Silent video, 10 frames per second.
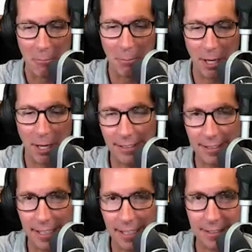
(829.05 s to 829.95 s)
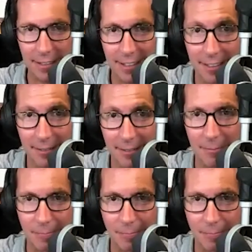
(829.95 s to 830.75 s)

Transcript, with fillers: But Those Roman it's, columns, it's, the